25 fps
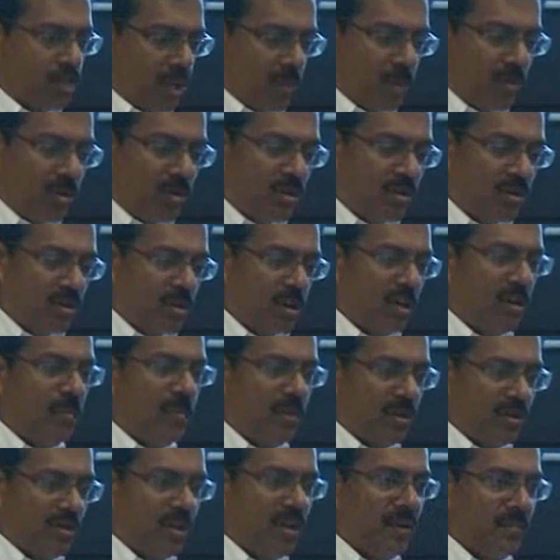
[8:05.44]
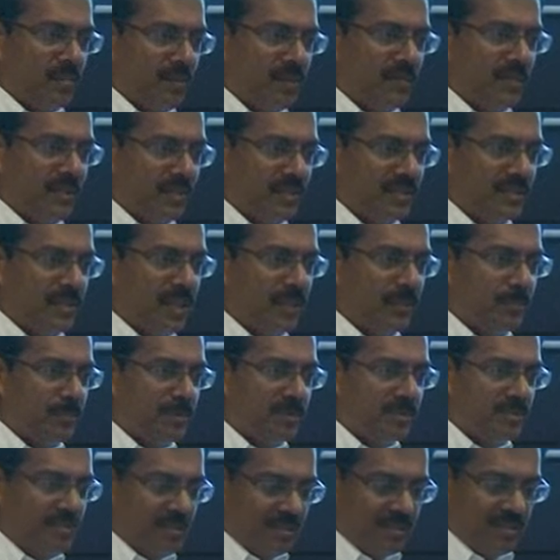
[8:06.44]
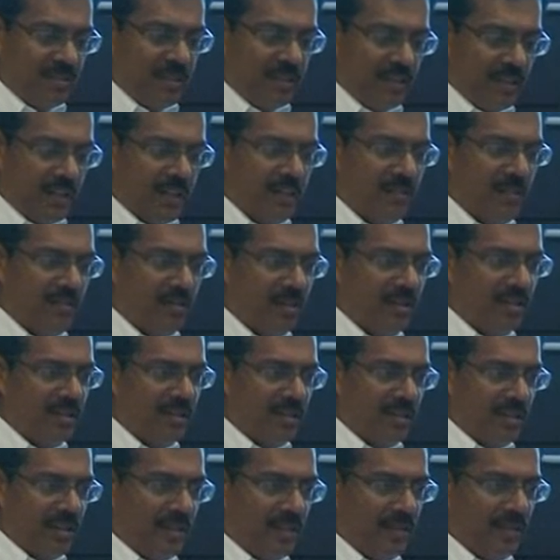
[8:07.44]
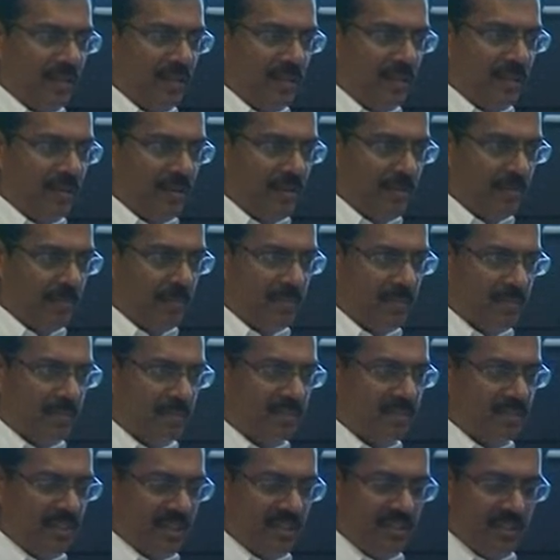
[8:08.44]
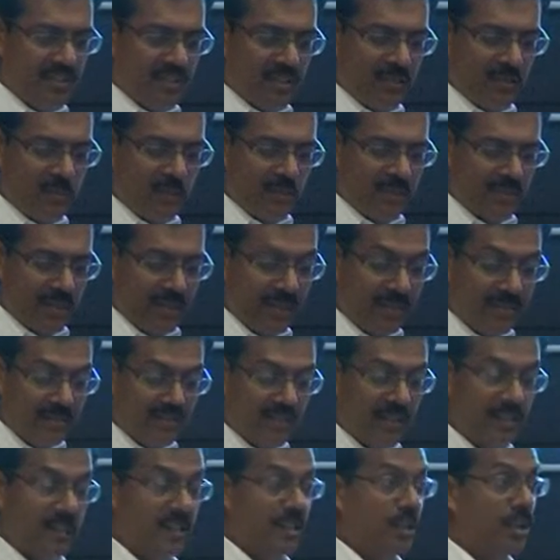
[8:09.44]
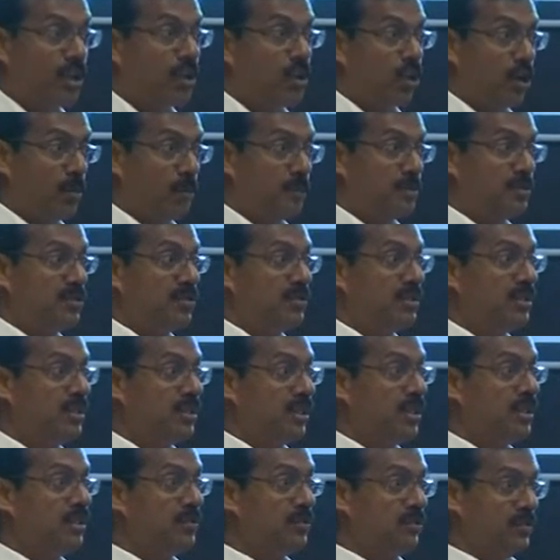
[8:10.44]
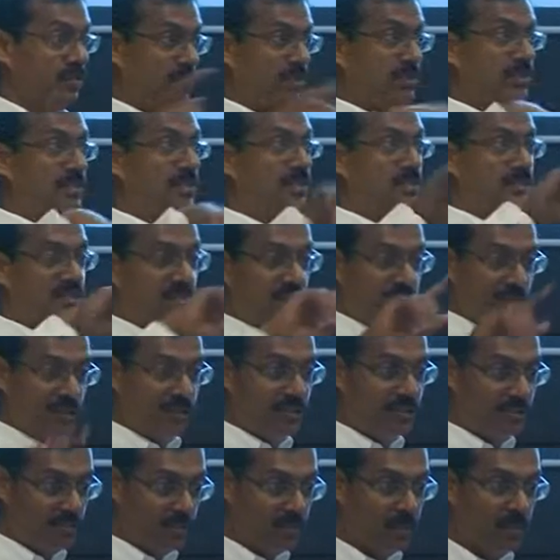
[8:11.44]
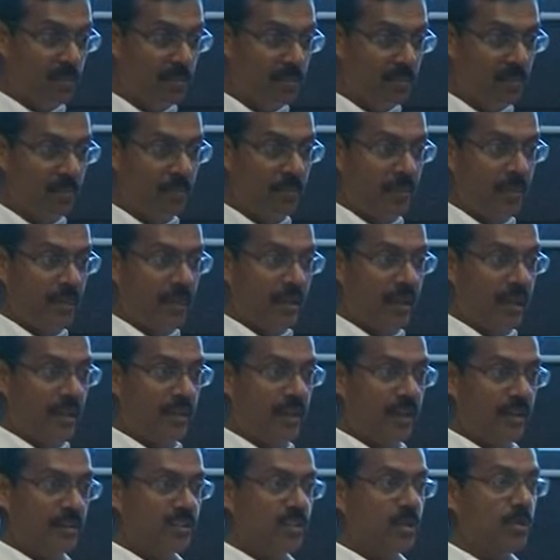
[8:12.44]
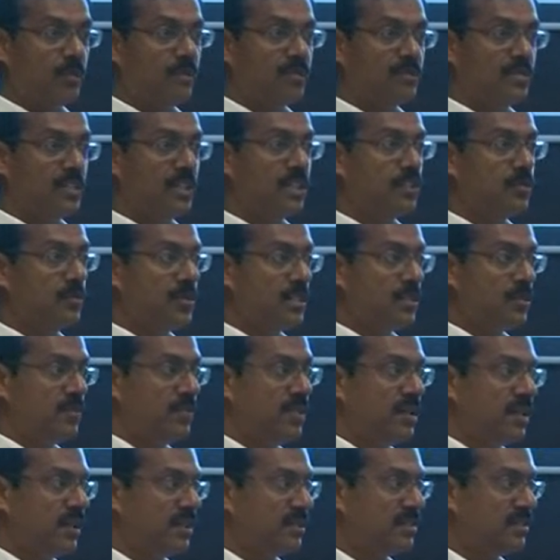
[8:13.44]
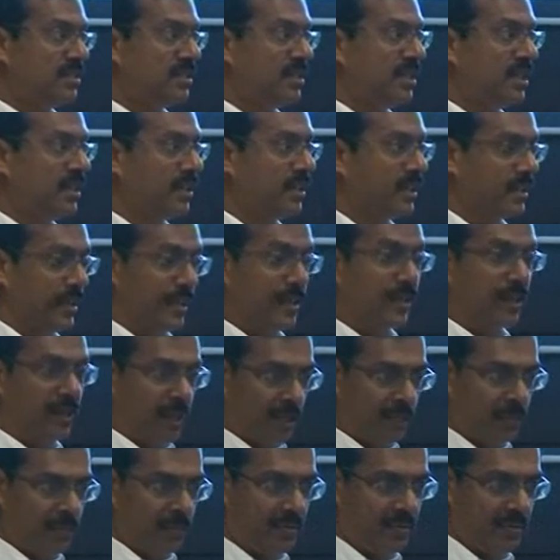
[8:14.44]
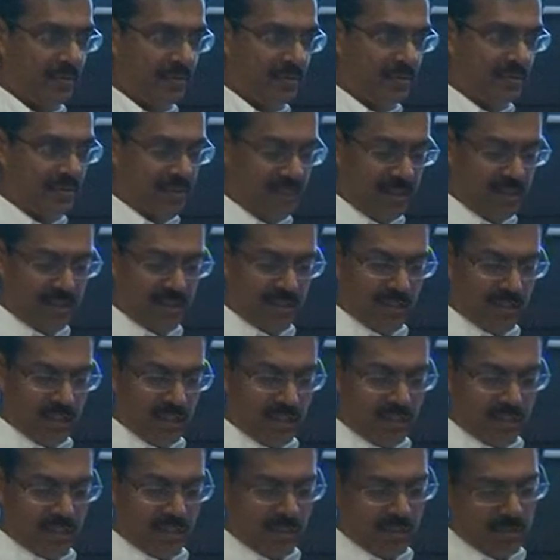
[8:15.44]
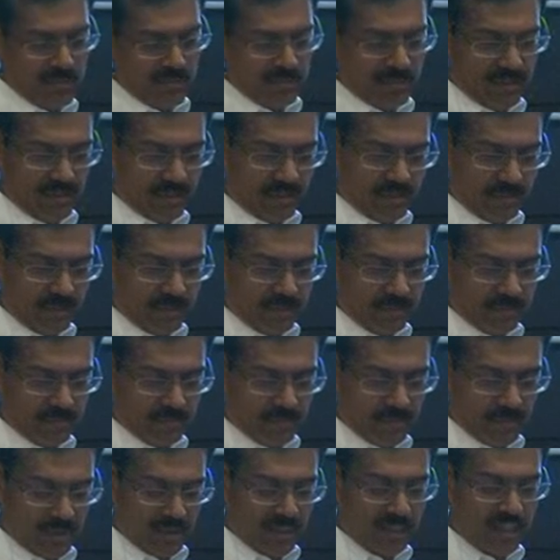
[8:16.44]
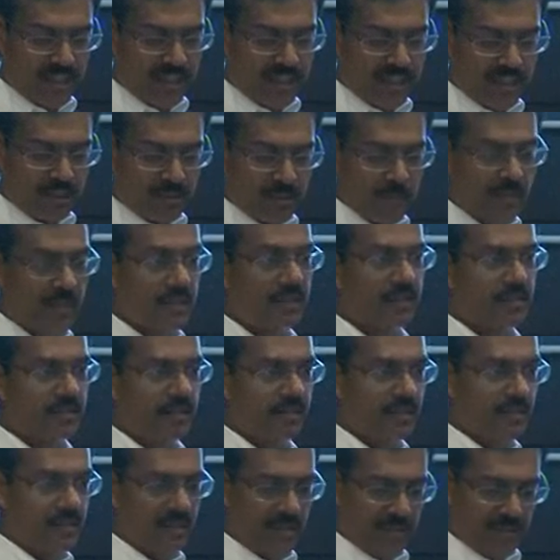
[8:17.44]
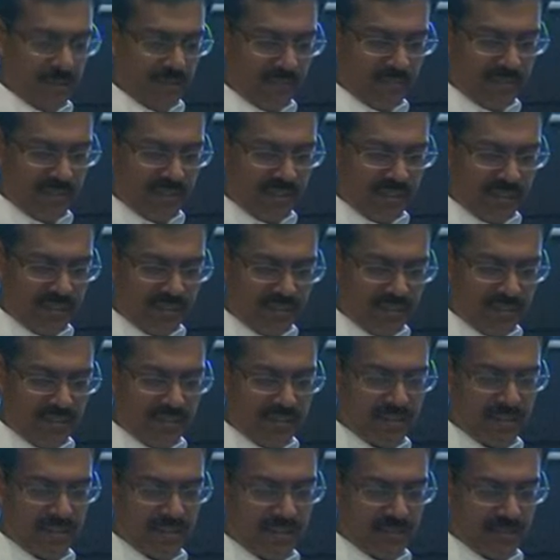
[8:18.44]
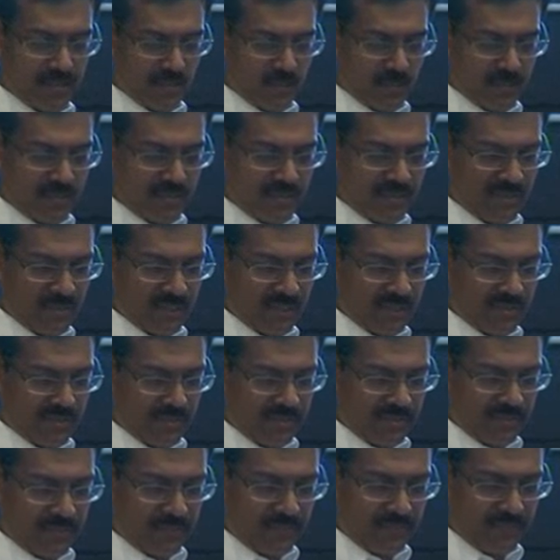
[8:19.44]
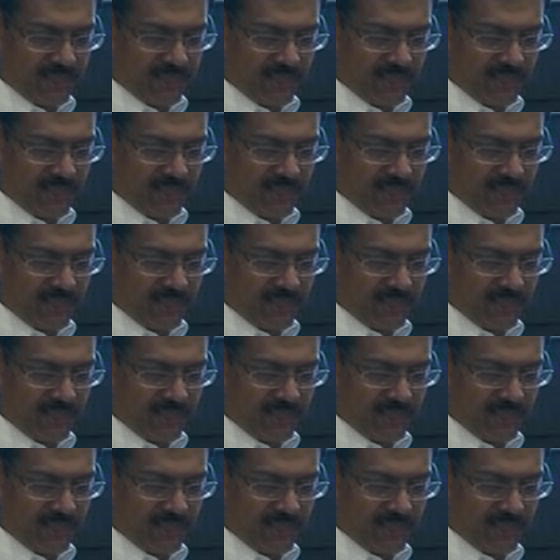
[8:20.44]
So I'm going to talk about a couple of examples later on in the presentation, which I think are opportunities for this group, and some of the things which we are seeing can help, right? So early days, but definitely I think there's opportunities there.